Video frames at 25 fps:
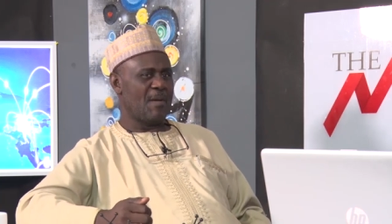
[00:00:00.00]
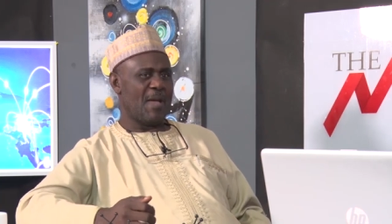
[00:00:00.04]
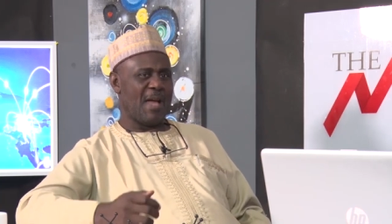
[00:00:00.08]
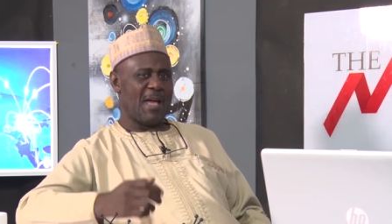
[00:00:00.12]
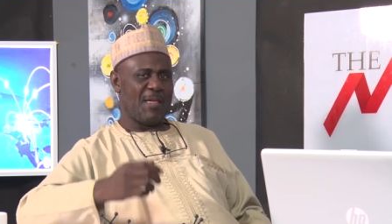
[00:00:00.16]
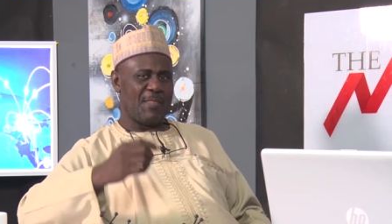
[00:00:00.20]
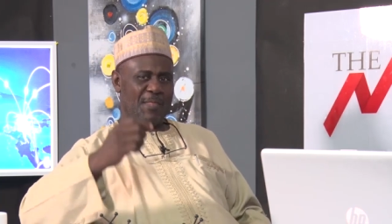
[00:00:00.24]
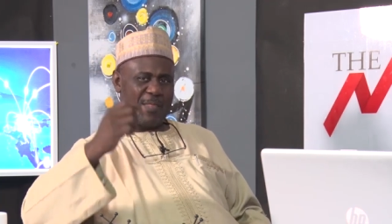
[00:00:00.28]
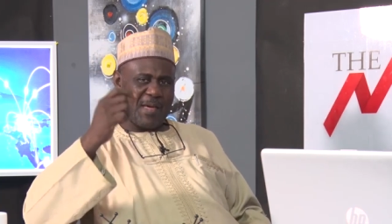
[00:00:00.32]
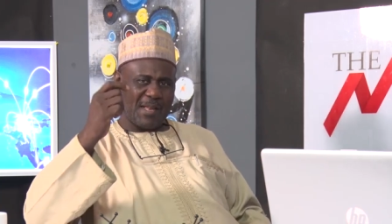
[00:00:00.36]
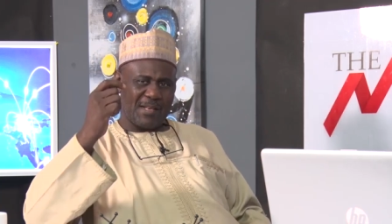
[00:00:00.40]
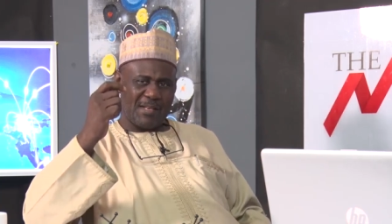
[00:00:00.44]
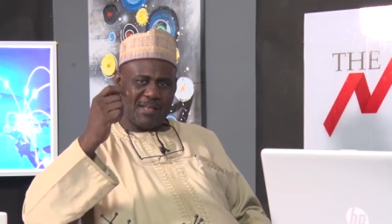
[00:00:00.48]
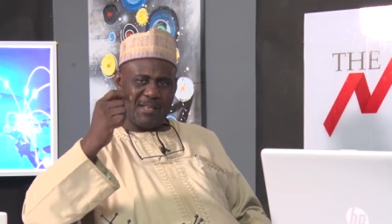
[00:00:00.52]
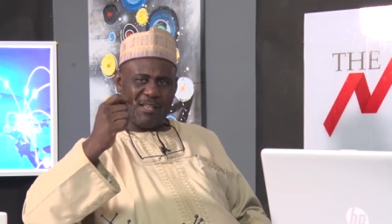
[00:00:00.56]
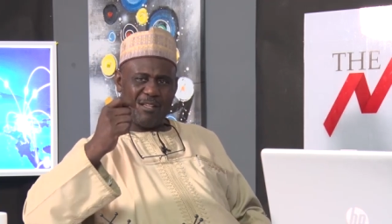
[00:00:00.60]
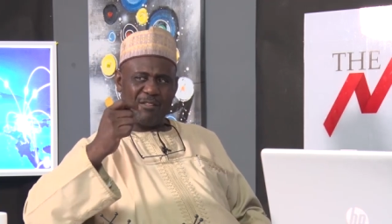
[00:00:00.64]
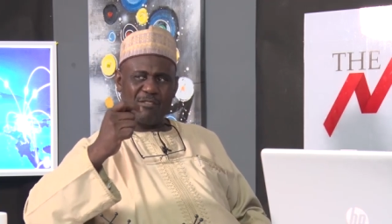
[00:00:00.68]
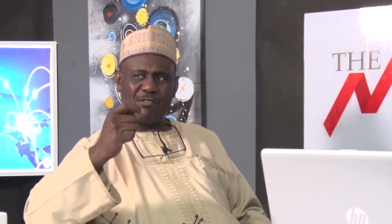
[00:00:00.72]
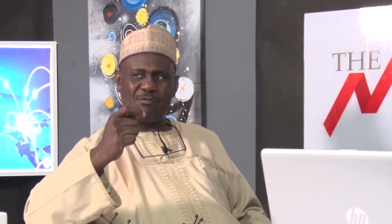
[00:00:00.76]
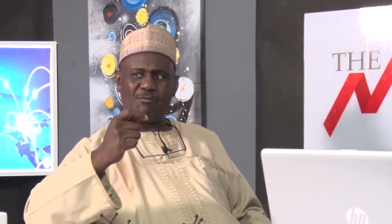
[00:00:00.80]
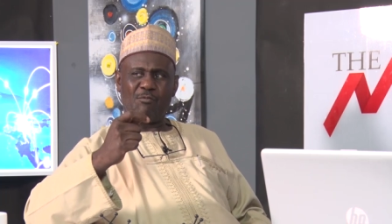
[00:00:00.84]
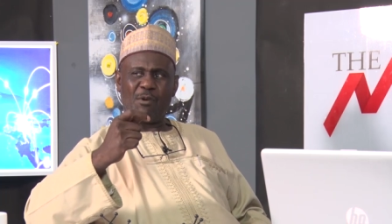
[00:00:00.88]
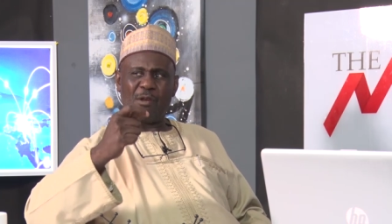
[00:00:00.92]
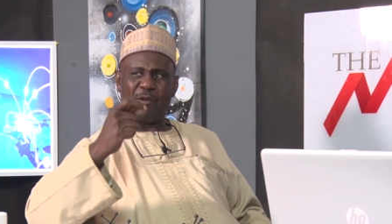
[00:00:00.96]
And that
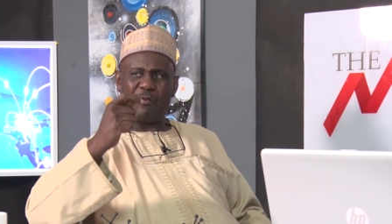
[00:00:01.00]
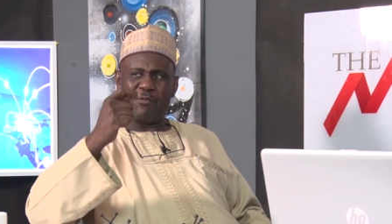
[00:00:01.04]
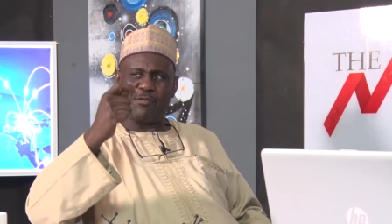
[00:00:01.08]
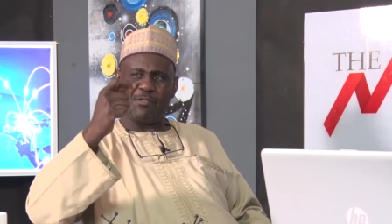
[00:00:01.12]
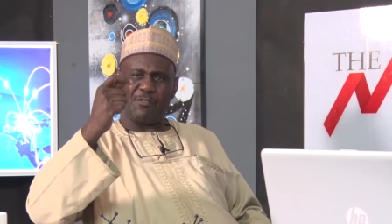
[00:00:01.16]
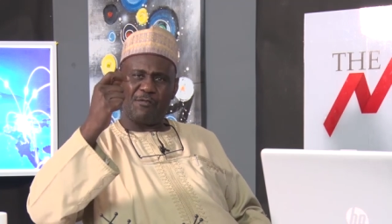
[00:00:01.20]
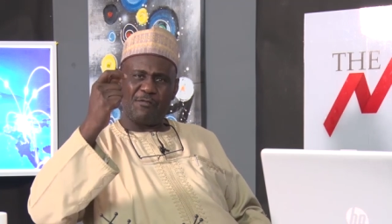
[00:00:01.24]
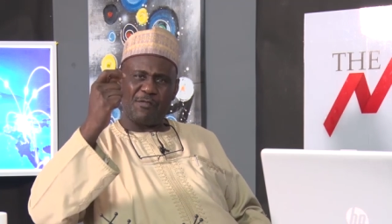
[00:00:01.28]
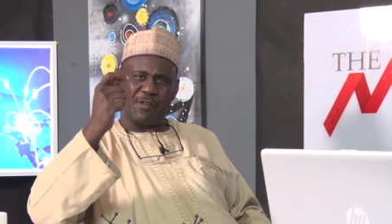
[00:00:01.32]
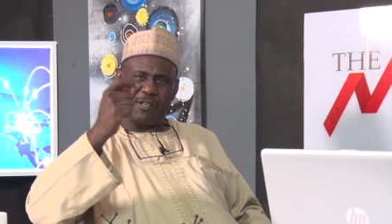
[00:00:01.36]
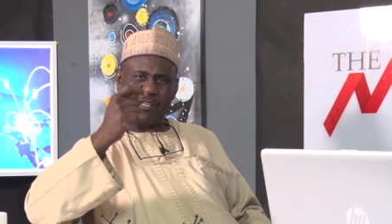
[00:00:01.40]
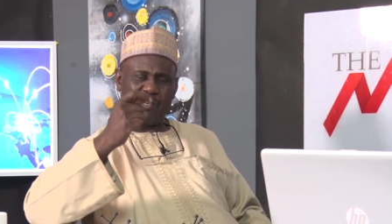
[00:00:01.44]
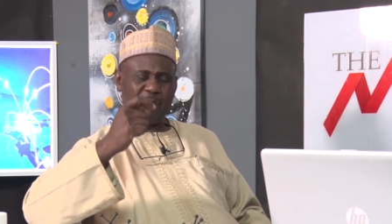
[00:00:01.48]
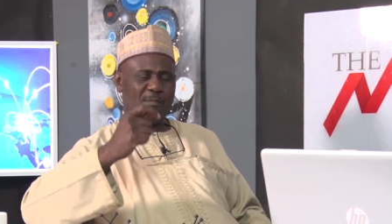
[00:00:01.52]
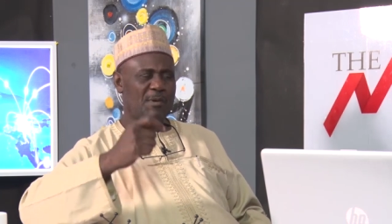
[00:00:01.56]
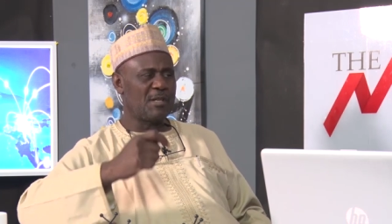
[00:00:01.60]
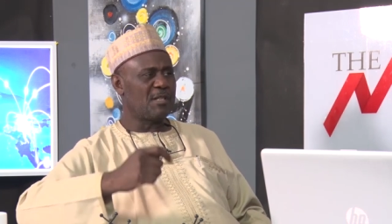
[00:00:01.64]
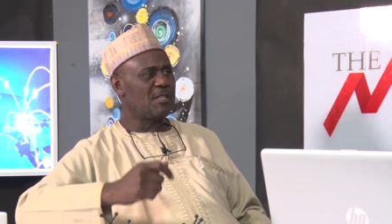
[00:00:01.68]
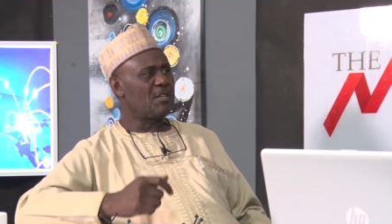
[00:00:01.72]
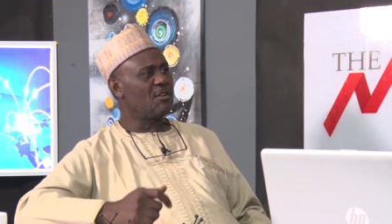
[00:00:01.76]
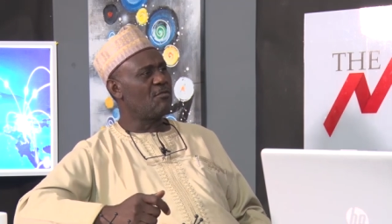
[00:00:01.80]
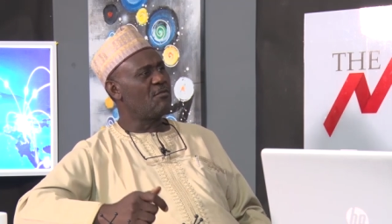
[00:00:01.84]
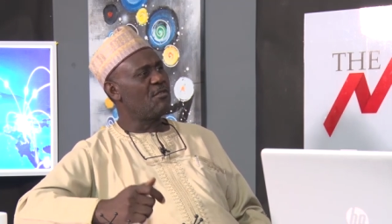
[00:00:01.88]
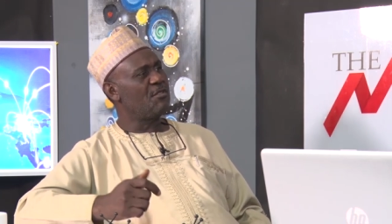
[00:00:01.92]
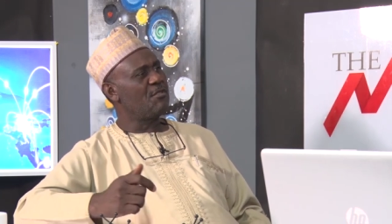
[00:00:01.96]
is one of the
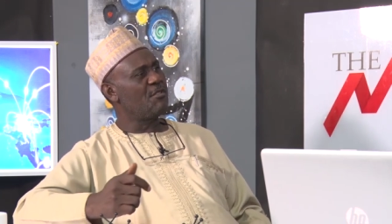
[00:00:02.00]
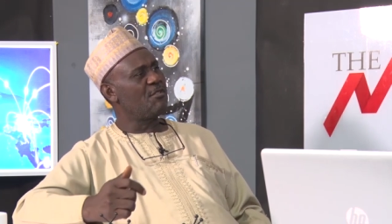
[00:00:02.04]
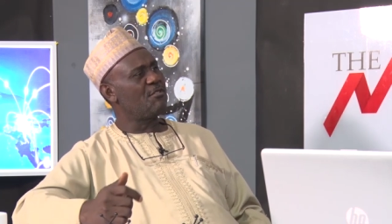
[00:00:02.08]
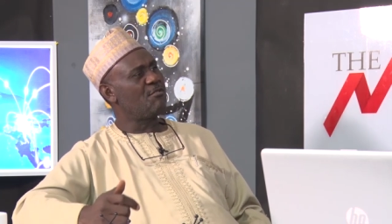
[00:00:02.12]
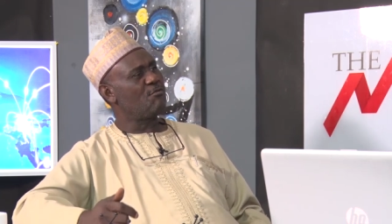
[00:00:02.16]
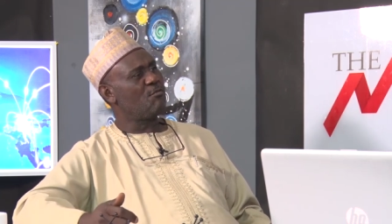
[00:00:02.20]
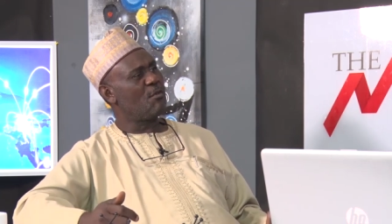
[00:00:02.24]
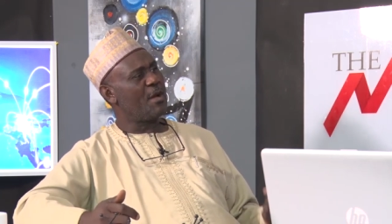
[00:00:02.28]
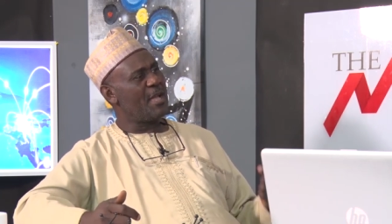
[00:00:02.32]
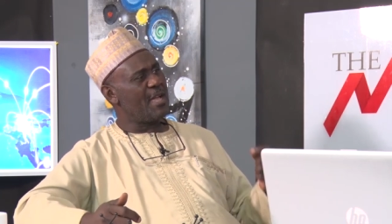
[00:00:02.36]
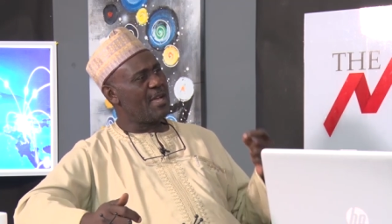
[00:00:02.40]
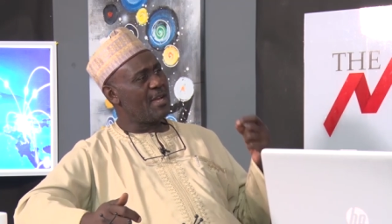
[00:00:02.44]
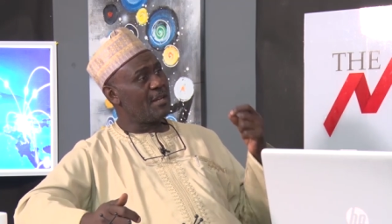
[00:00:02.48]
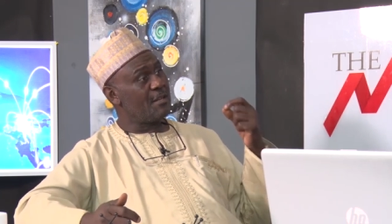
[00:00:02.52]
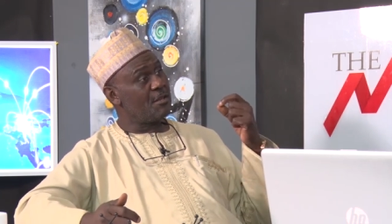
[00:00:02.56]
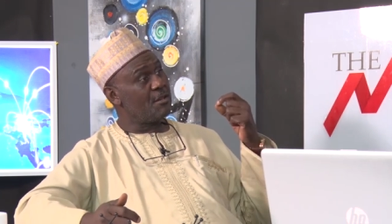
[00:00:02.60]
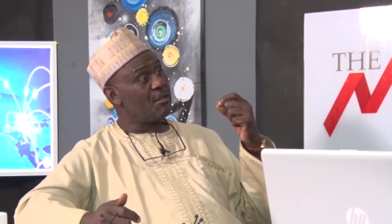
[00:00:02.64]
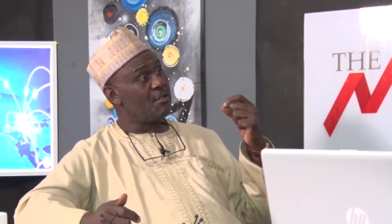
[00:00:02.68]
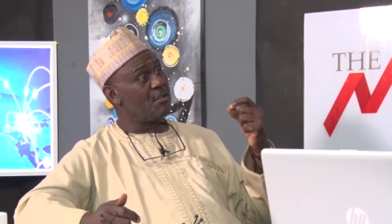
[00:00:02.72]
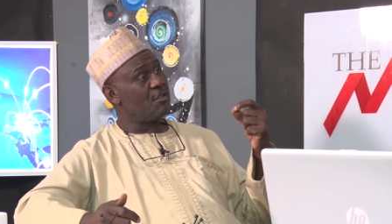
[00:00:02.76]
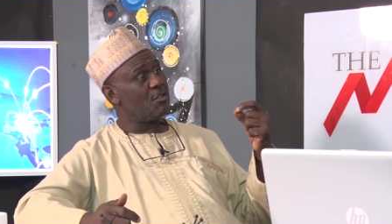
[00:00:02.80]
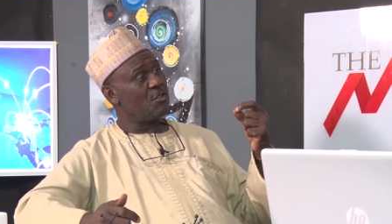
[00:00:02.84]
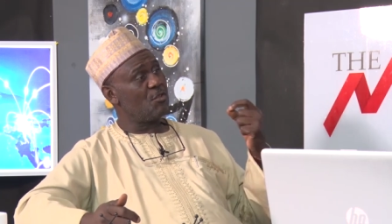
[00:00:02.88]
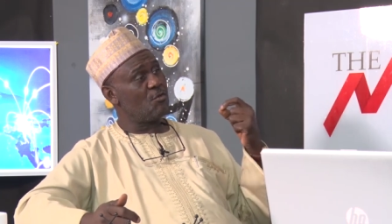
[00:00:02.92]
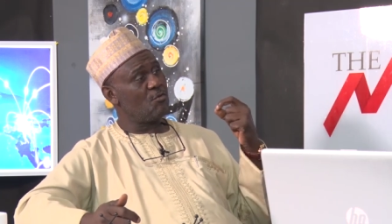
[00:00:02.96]
fundamental reasons why a
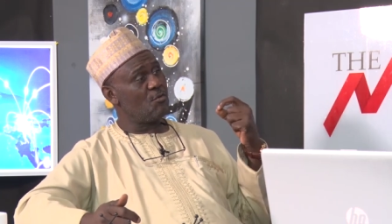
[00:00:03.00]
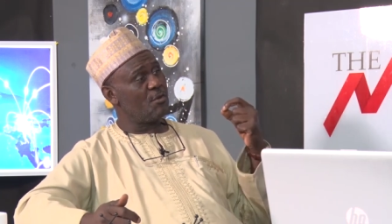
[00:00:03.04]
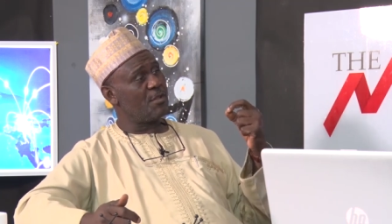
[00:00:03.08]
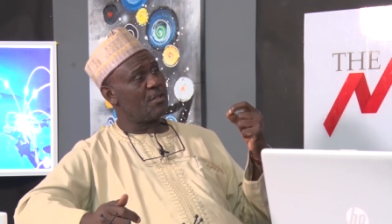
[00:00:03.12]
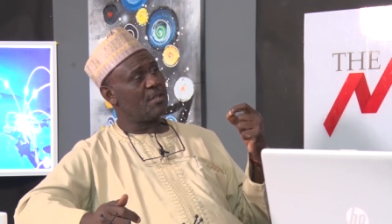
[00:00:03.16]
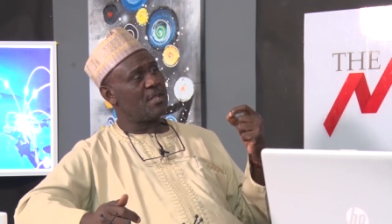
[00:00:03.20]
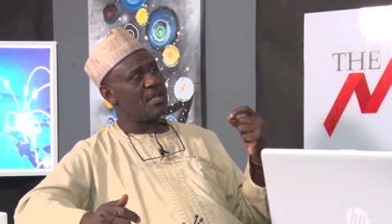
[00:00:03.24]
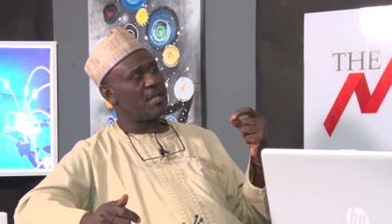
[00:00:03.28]
decision was